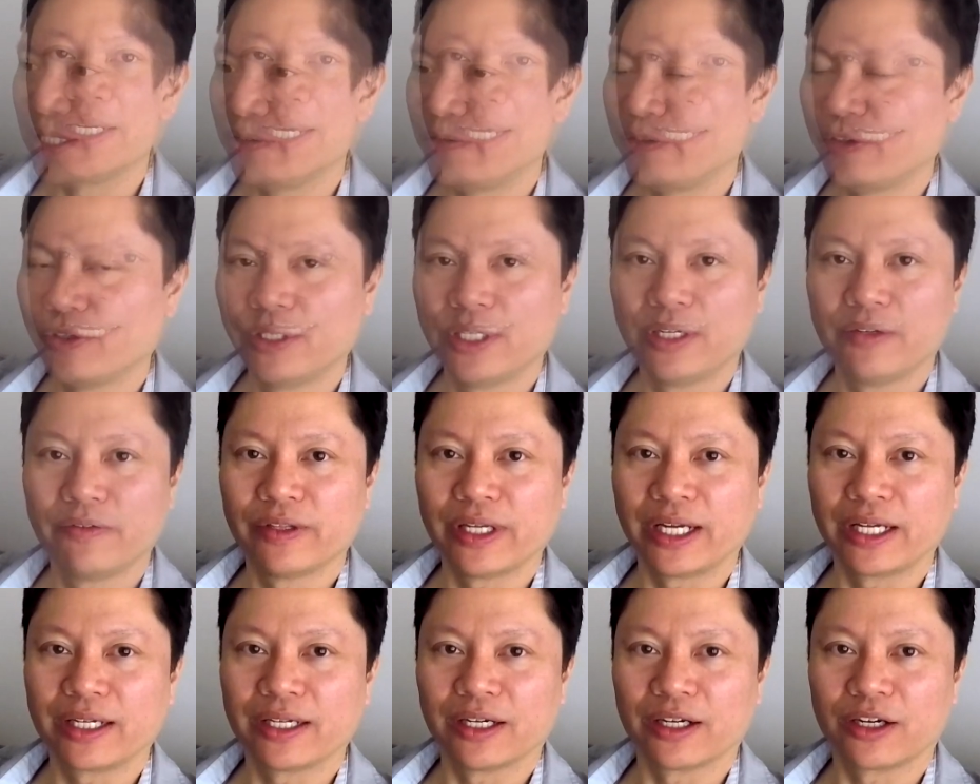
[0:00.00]
If you leave
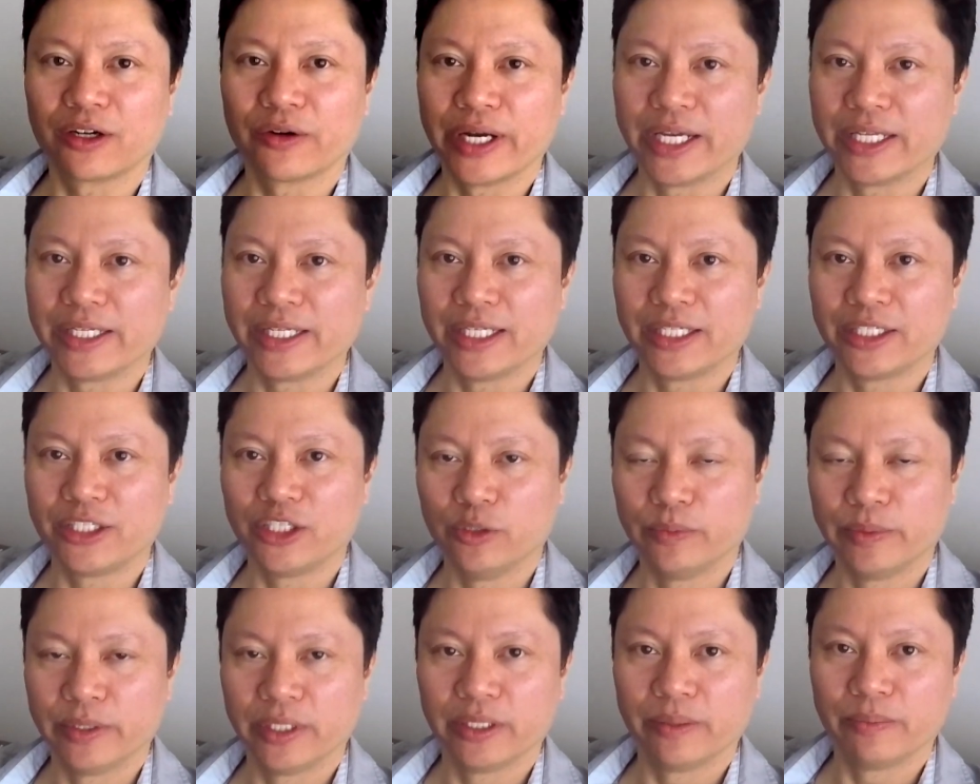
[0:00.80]
like a crazy,
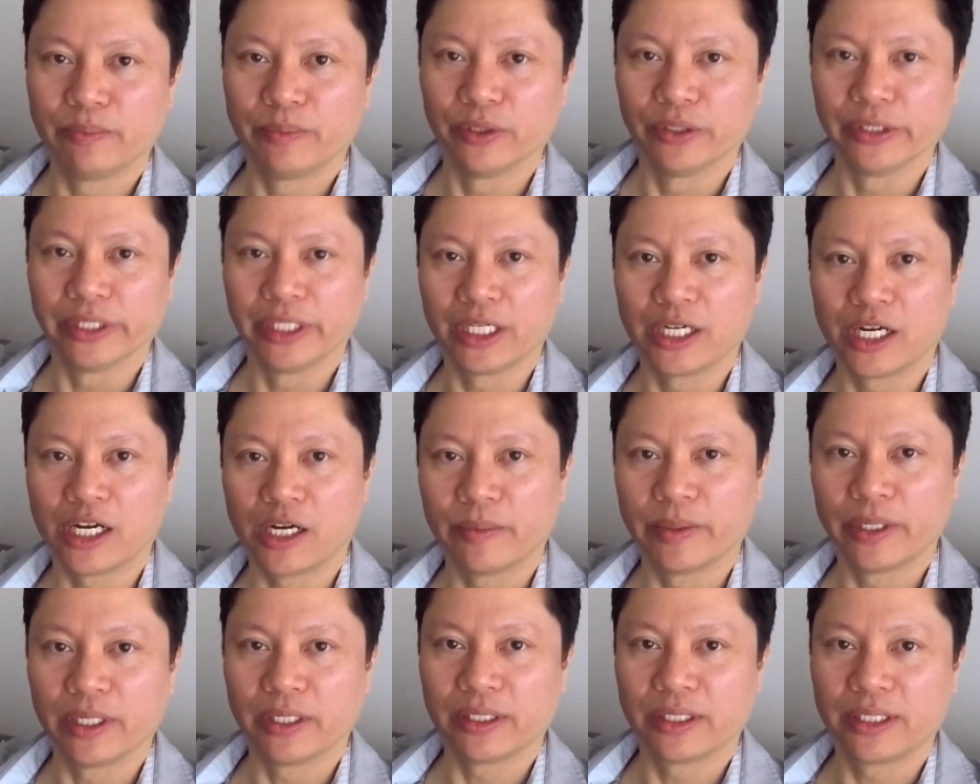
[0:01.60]
stupid bully
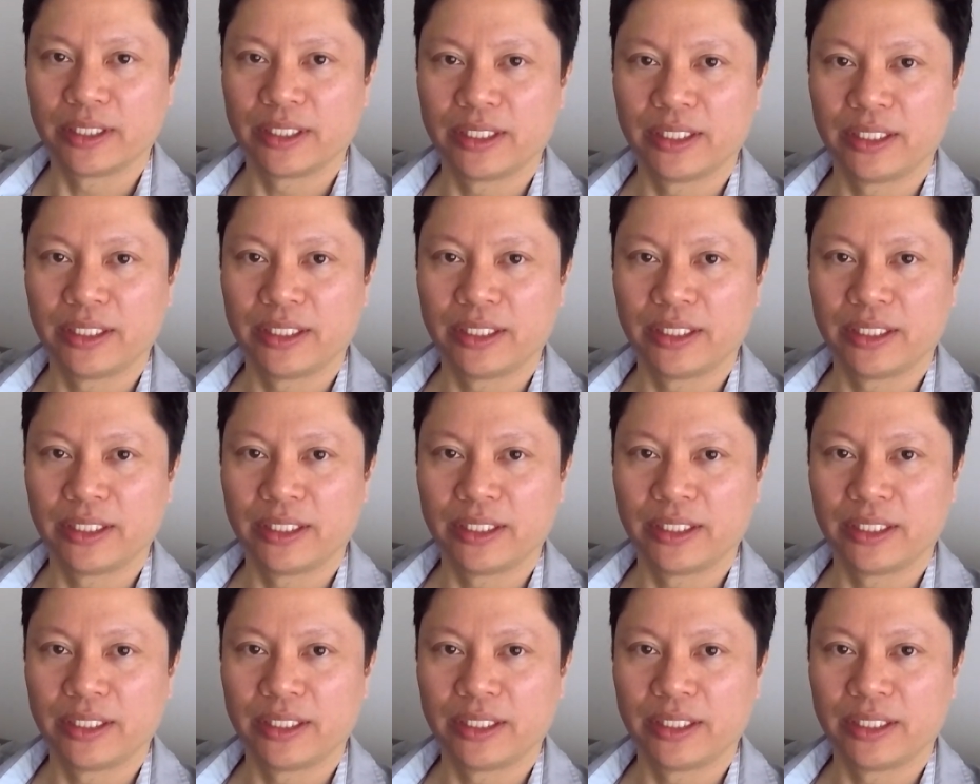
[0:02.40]
comment,